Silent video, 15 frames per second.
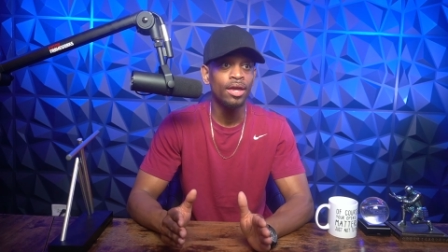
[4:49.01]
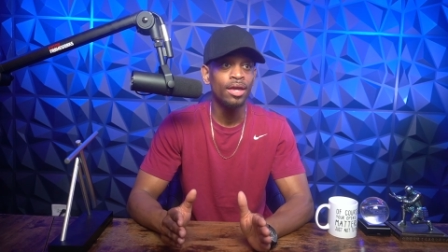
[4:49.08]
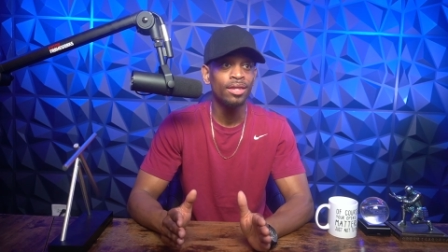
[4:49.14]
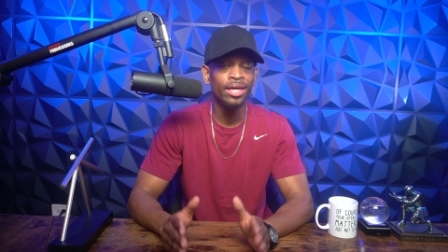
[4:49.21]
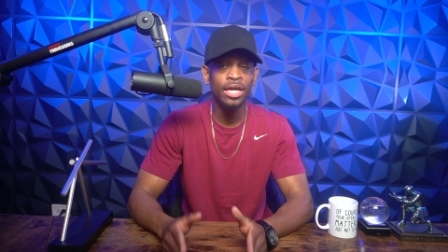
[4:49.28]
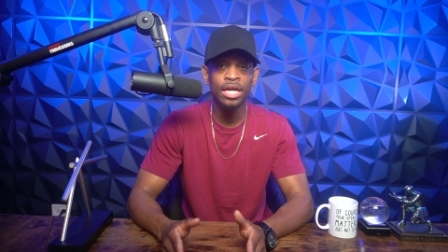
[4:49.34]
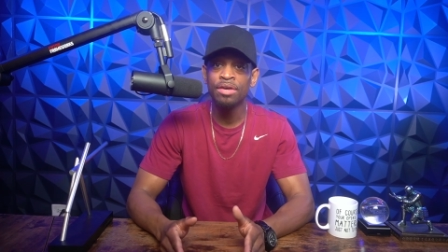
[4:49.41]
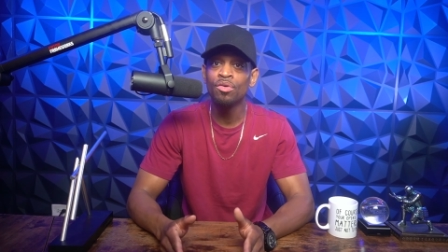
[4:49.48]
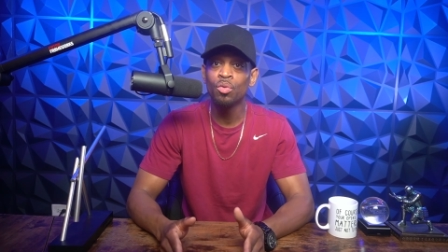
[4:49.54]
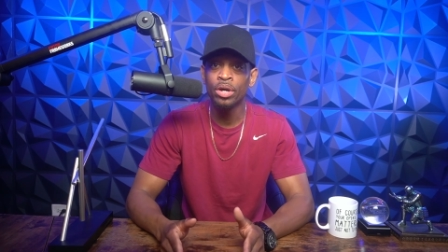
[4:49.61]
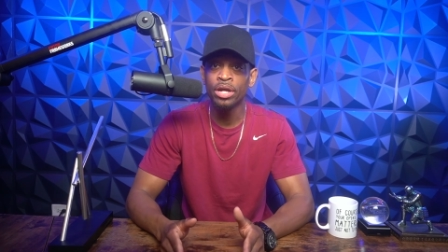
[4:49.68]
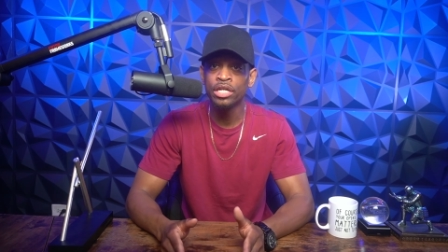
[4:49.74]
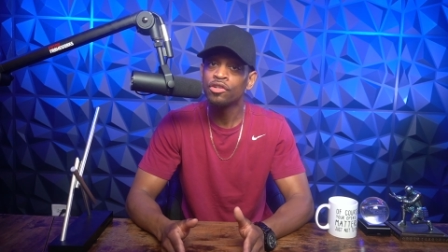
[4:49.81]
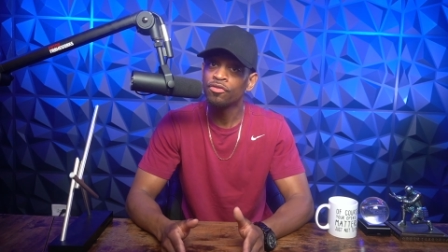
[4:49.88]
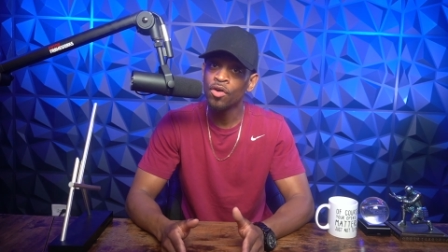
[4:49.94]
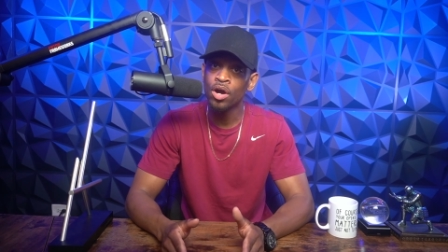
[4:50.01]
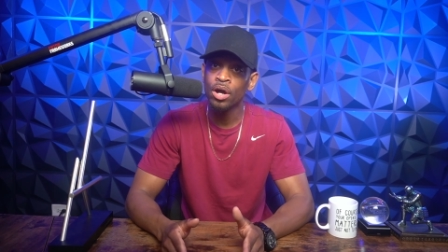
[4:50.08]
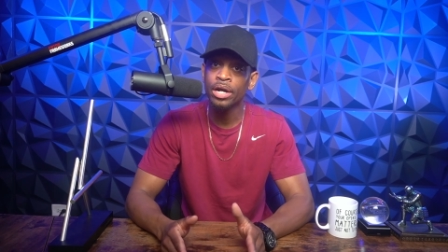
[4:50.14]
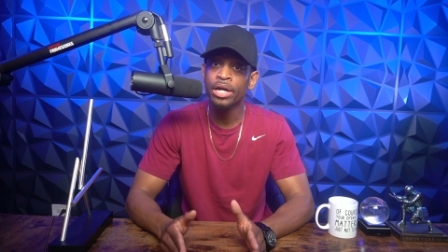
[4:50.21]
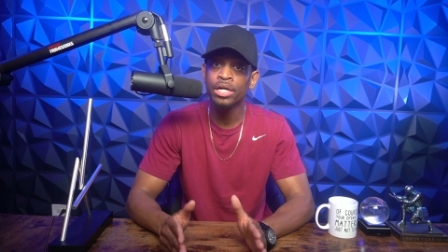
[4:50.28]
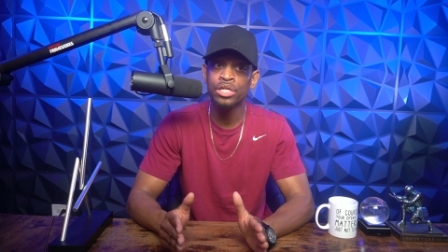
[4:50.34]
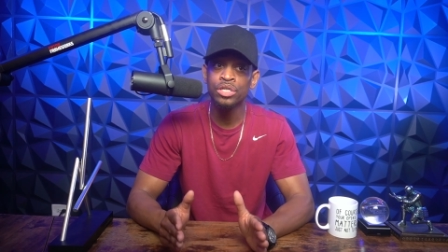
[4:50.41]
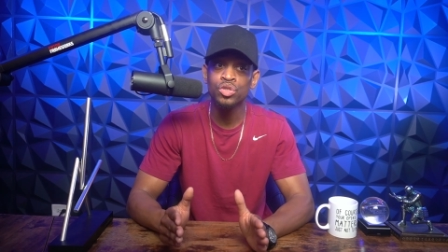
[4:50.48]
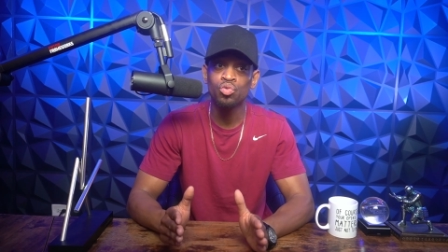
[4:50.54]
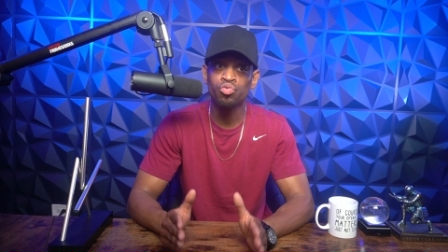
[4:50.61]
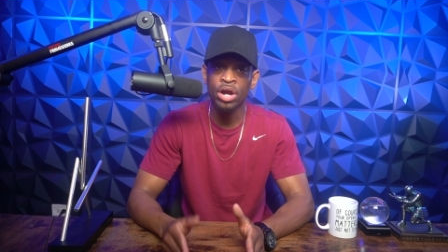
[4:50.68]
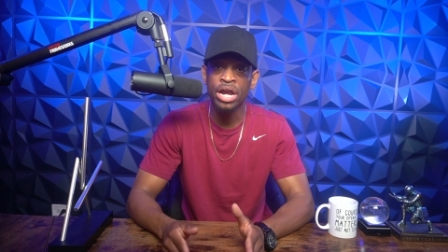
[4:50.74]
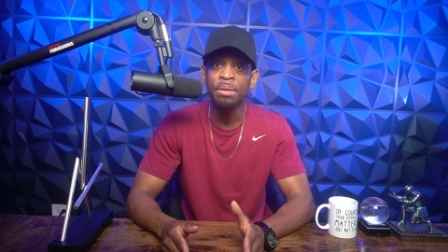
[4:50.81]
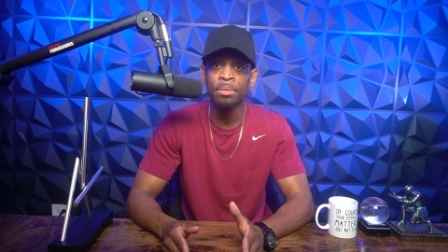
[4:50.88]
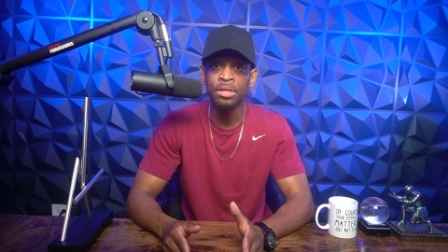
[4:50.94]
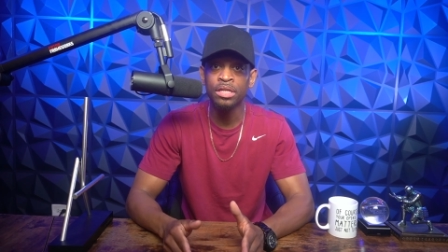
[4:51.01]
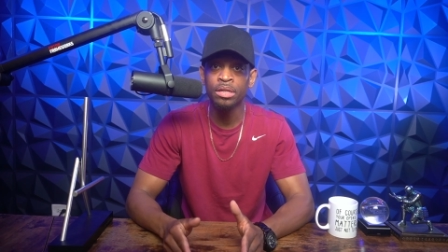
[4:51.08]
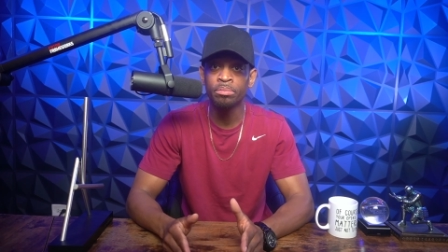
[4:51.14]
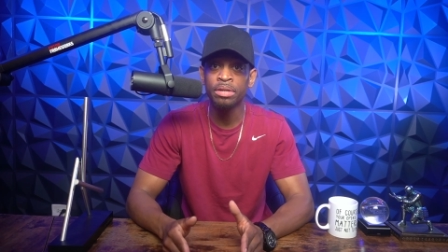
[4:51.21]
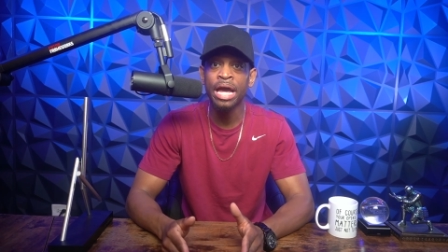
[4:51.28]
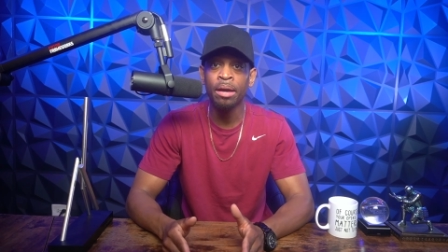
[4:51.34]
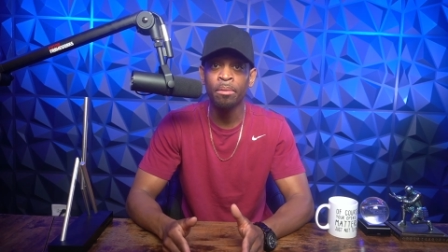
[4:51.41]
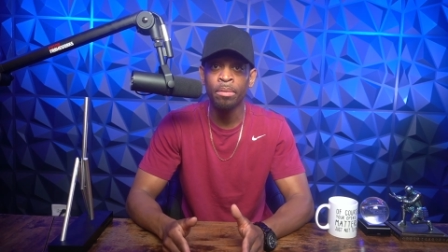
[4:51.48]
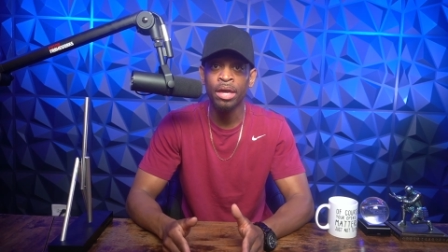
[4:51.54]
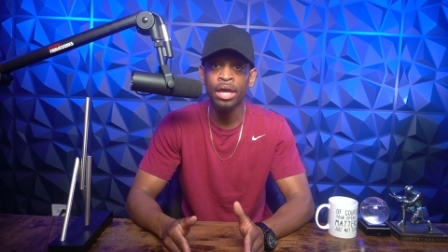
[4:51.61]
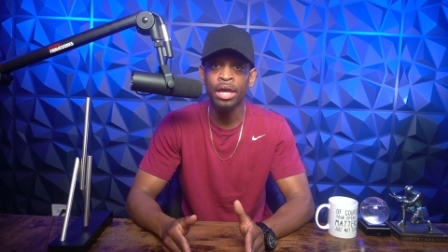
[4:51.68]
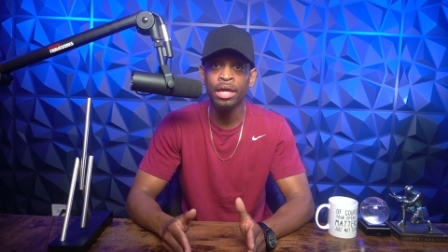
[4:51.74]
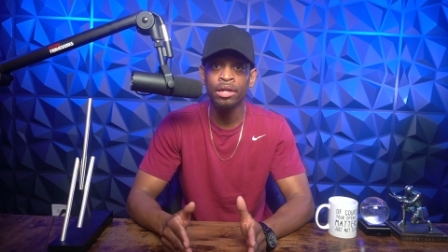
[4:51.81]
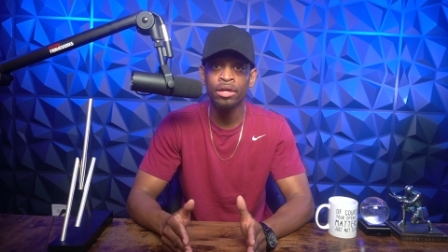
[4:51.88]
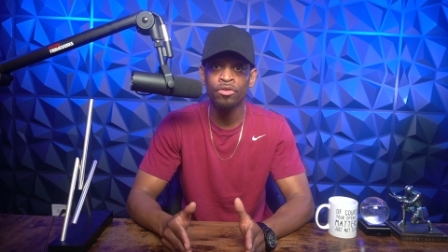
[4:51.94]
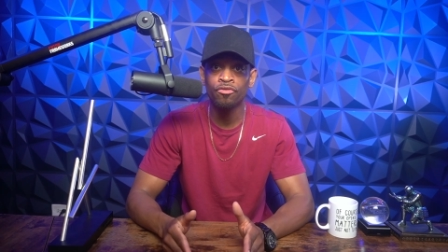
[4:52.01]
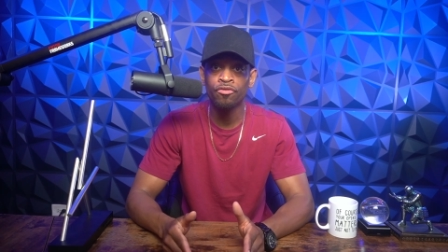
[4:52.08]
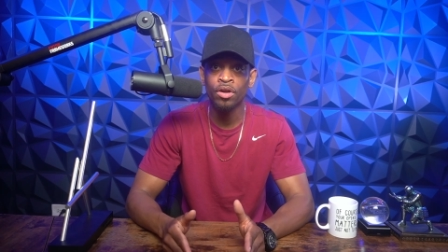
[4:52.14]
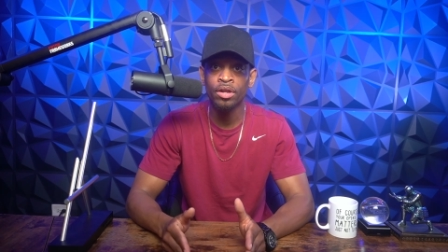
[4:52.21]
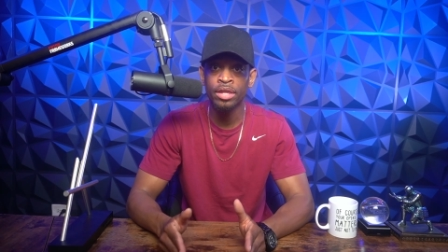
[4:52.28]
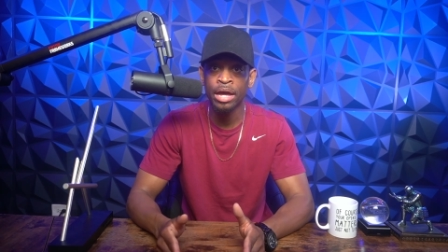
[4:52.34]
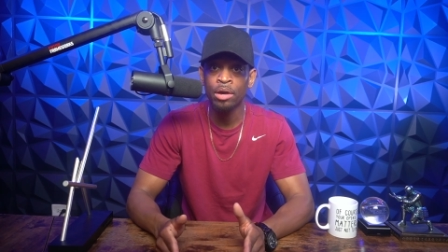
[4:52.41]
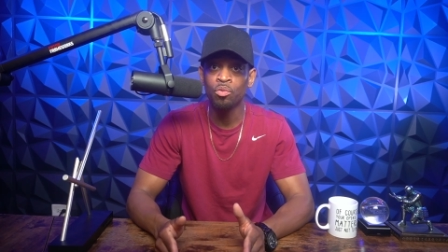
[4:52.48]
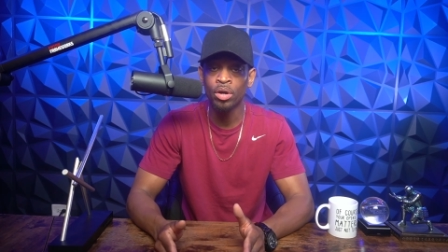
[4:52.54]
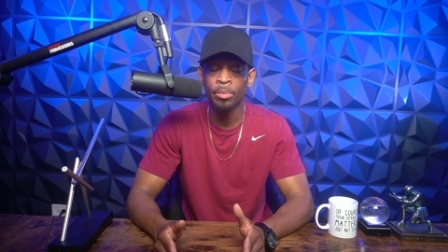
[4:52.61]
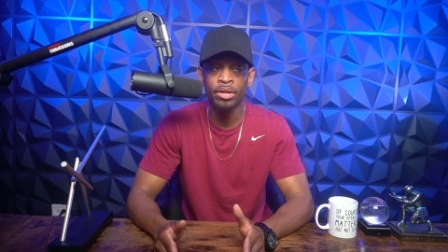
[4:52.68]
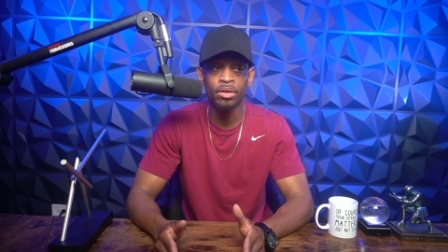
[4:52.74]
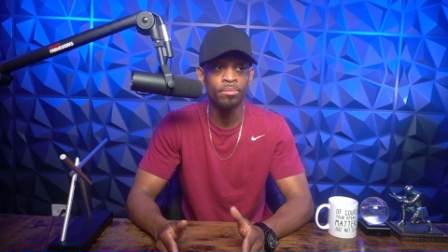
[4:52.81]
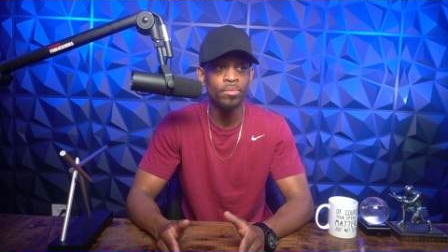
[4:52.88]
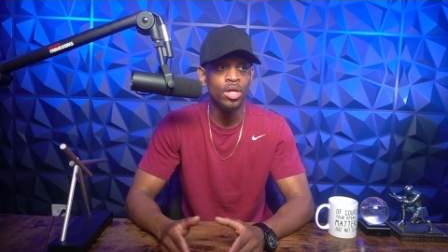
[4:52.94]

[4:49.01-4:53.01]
They even went as far as raping the black man in front of that woman.